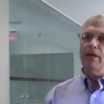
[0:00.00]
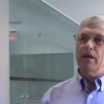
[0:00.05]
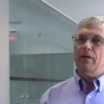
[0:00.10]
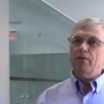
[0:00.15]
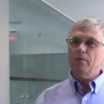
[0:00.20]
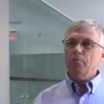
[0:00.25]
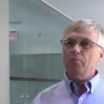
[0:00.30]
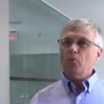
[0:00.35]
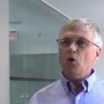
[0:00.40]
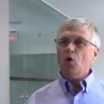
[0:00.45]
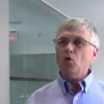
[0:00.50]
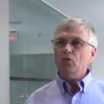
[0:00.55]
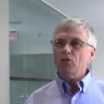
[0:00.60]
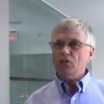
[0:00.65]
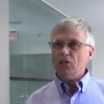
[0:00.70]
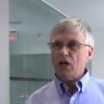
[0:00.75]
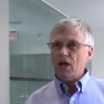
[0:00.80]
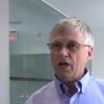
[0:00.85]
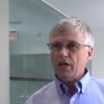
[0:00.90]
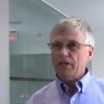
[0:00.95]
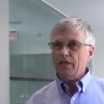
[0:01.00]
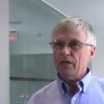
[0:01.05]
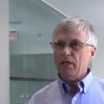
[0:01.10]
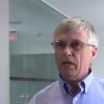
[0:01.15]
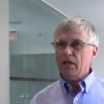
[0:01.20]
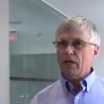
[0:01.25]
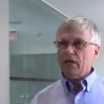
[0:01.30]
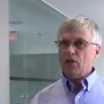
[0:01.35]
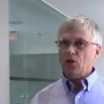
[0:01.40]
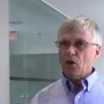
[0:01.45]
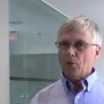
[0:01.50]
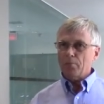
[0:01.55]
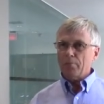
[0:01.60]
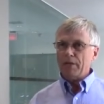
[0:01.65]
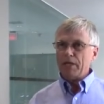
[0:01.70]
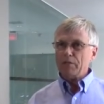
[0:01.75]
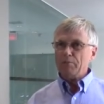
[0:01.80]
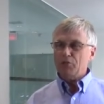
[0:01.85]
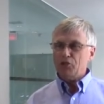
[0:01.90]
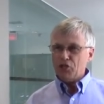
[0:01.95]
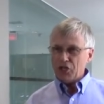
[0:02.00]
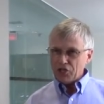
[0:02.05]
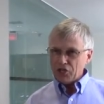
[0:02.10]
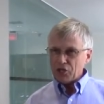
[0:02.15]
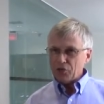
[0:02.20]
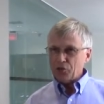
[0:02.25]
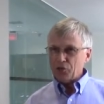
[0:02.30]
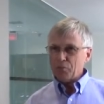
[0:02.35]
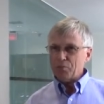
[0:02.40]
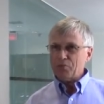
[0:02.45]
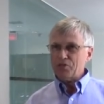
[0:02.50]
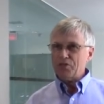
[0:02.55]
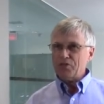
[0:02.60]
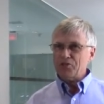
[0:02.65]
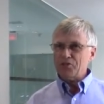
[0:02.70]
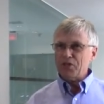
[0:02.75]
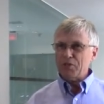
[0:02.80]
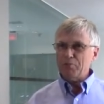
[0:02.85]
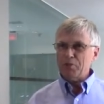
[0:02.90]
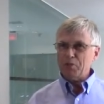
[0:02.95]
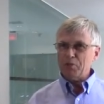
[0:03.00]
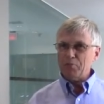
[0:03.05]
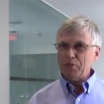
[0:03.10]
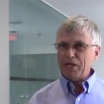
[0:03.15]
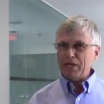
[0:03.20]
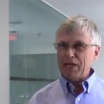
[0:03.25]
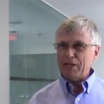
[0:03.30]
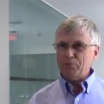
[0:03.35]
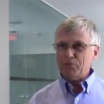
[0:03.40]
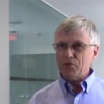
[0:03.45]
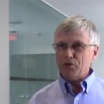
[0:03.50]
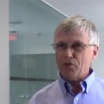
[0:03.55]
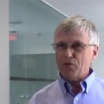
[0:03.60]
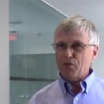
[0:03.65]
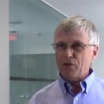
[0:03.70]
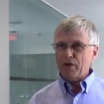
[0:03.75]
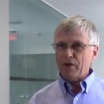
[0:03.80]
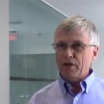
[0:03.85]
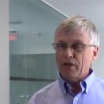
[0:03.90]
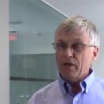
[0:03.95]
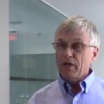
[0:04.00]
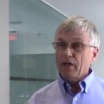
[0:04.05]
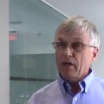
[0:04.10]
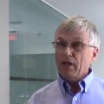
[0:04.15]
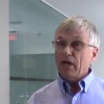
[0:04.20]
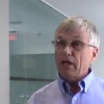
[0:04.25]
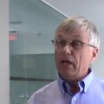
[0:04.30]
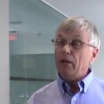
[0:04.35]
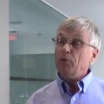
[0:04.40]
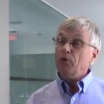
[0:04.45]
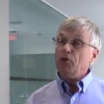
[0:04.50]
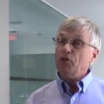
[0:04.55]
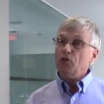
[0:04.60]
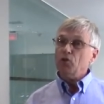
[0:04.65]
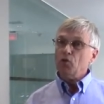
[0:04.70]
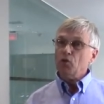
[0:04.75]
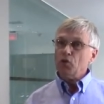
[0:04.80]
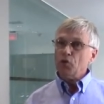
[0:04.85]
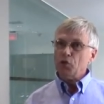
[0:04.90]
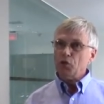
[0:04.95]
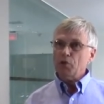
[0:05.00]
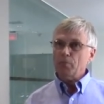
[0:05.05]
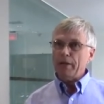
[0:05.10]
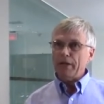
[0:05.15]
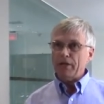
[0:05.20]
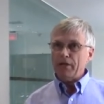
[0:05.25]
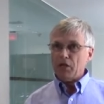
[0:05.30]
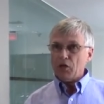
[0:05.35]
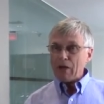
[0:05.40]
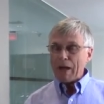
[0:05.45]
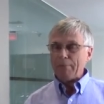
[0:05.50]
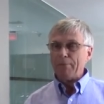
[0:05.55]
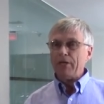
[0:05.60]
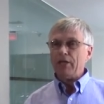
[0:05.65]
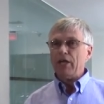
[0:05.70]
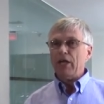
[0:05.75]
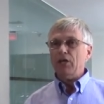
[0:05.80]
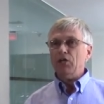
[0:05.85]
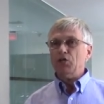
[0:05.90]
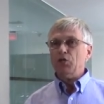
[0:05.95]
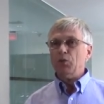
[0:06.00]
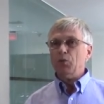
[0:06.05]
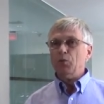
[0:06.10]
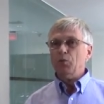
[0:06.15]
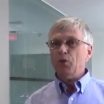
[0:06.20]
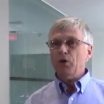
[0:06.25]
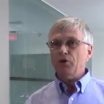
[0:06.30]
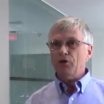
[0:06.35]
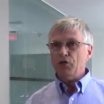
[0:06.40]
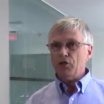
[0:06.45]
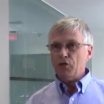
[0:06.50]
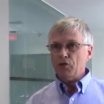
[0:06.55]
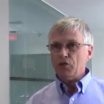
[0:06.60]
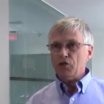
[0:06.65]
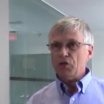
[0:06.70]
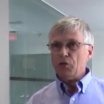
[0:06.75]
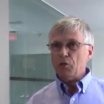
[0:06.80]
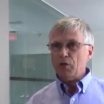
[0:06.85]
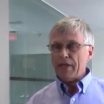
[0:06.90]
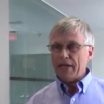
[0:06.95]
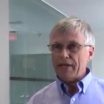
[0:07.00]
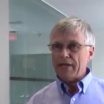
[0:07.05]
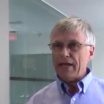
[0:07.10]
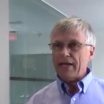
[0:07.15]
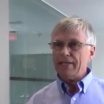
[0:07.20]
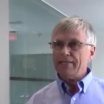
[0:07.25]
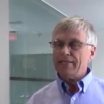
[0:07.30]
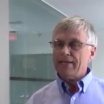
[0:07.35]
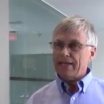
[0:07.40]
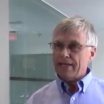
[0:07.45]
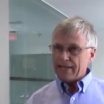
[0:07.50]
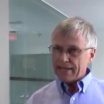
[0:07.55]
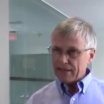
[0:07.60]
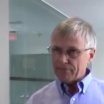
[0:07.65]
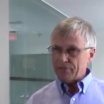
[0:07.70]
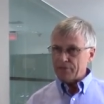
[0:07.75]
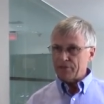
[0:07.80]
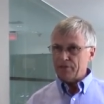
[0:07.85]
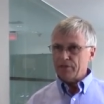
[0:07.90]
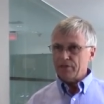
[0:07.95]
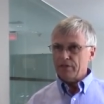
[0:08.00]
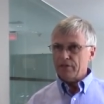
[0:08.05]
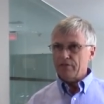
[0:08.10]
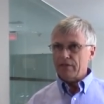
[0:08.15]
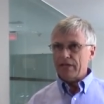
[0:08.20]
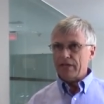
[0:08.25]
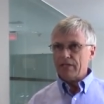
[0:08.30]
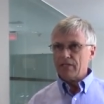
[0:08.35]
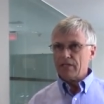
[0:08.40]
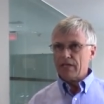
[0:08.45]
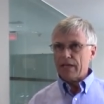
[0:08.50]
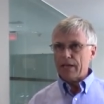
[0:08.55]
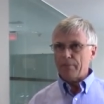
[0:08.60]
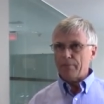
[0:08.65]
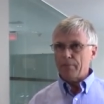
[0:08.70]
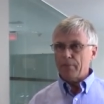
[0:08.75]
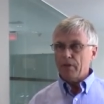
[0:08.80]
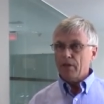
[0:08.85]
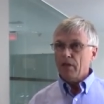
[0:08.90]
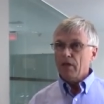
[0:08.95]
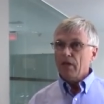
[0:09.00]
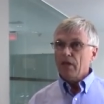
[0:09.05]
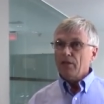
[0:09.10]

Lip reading: of our mould, die and complex machining groups at Siemens PLM Software. And I'm going to talk to you about a new application we're introducing with NX 11 of NX CAM.